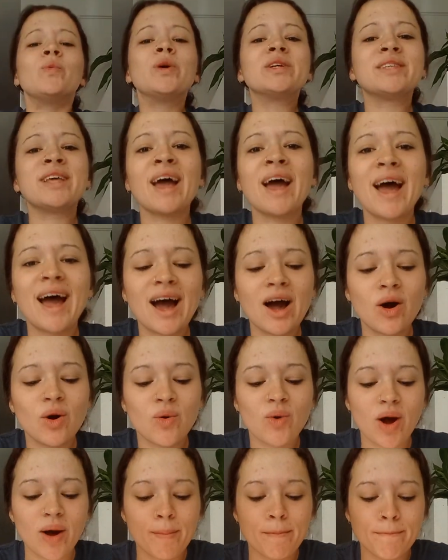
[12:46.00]
was
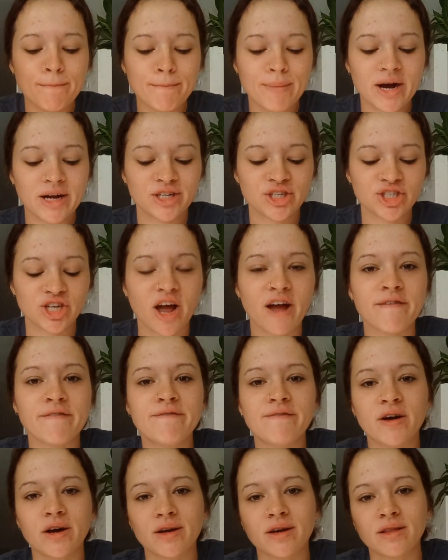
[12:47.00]
how much I
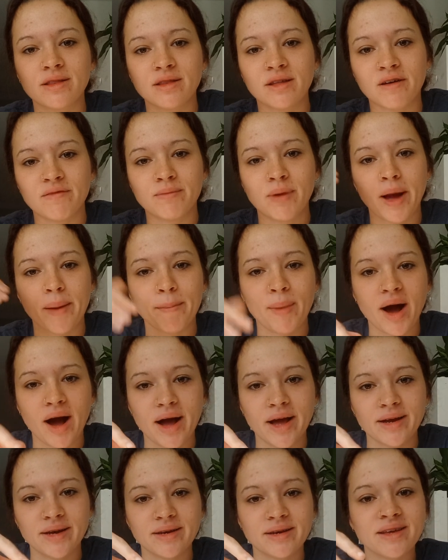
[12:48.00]
fucking love my
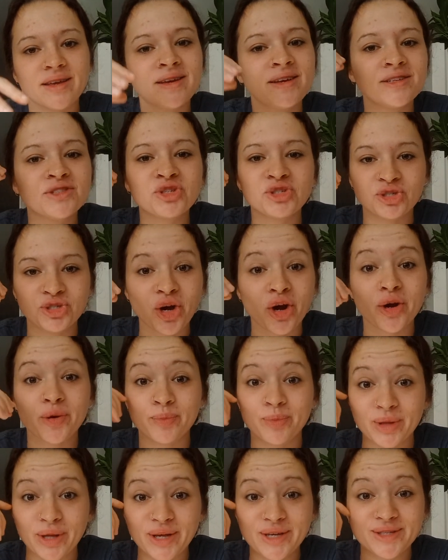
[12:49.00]
mind. It is a dark
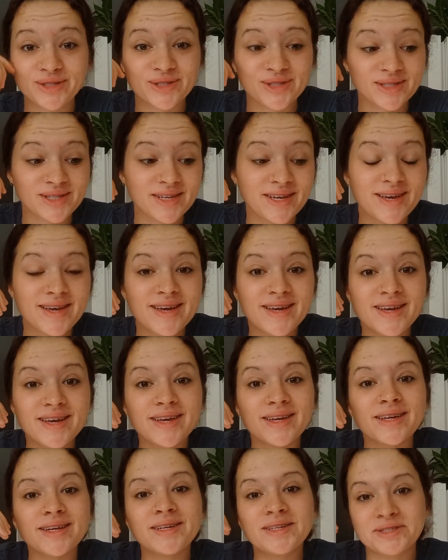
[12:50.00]
place.
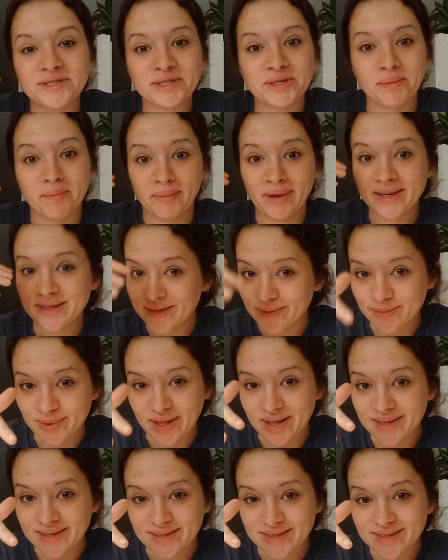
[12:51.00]
It is a demented
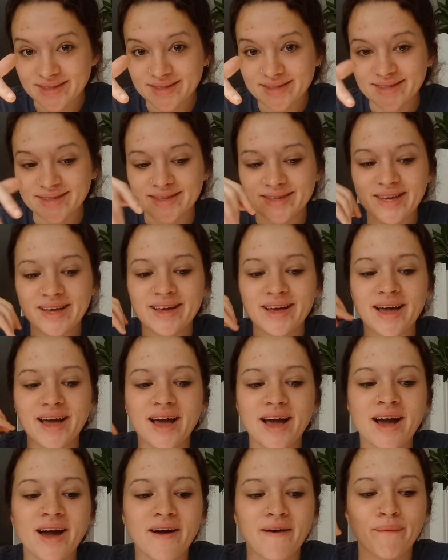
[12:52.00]
place.
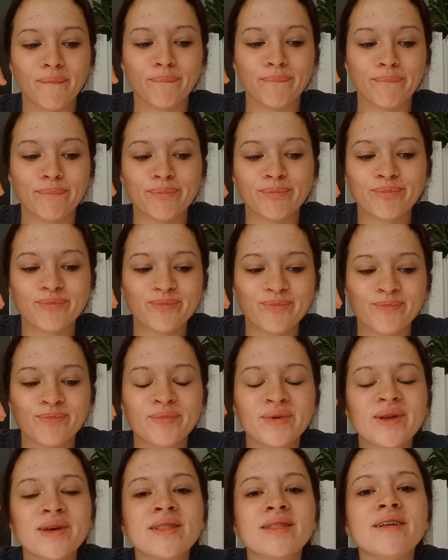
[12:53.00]

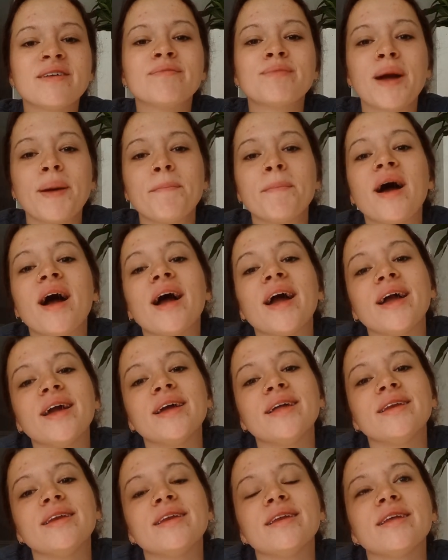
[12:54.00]
But I love my
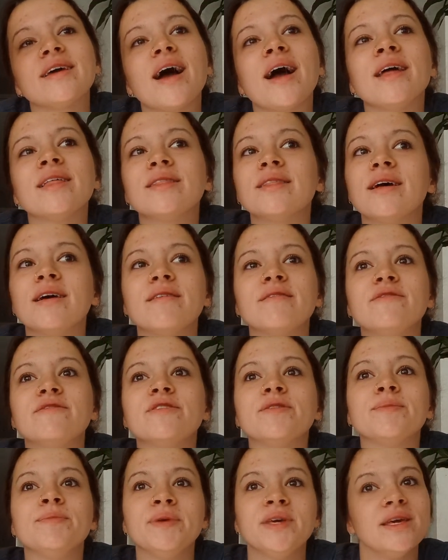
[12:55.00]
mind. I love
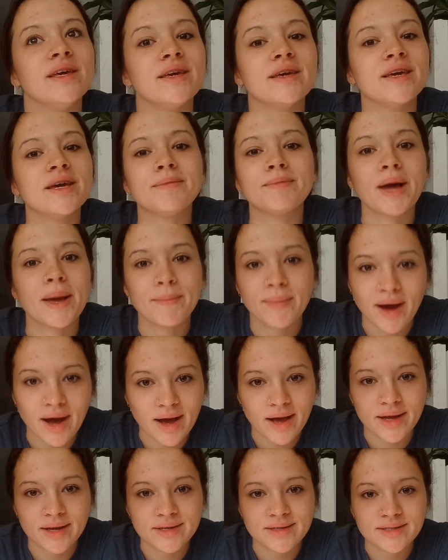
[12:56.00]
being in my
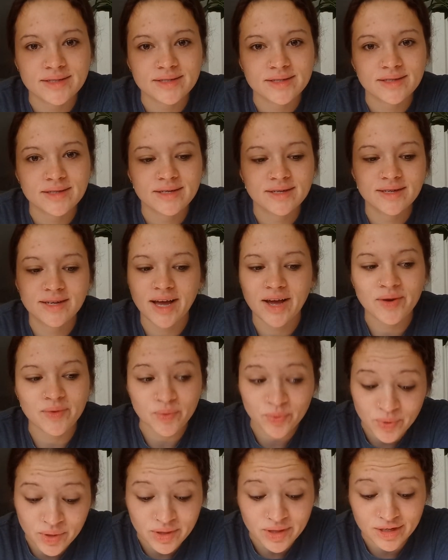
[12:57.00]
mind. I
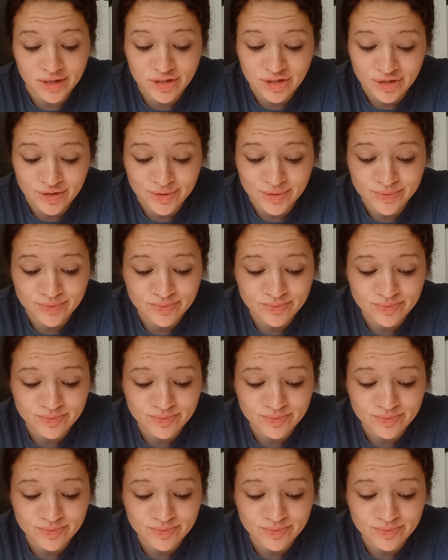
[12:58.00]
really do.